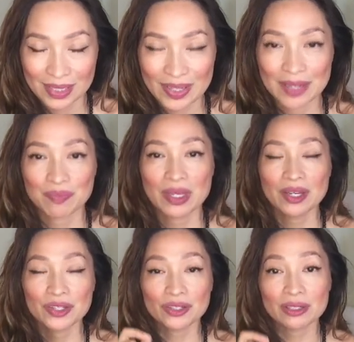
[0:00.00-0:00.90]
Right?
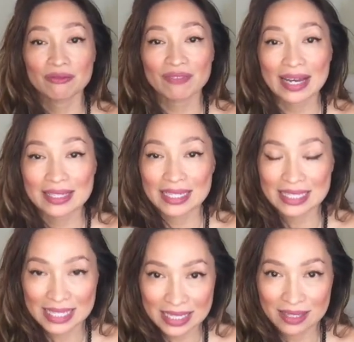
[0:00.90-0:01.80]
Your lymphatic
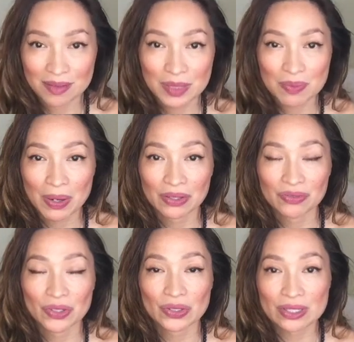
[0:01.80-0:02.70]
system is part
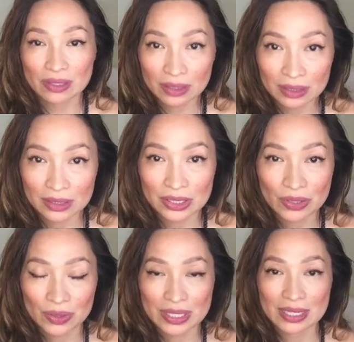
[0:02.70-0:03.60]
of your
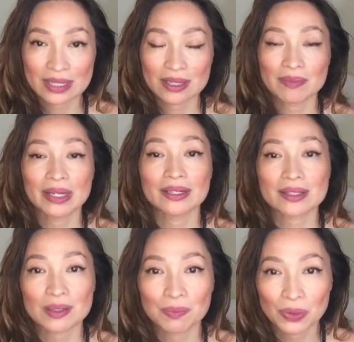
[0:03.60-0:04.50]
circulatory system and
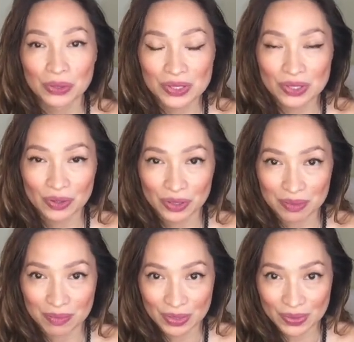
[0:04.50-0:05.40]
it supports your
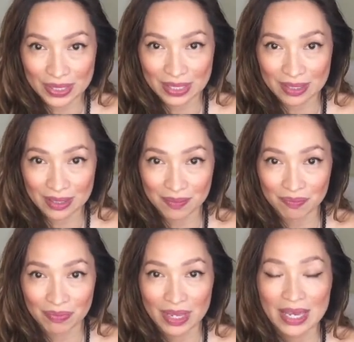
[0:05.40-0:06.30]
immune system.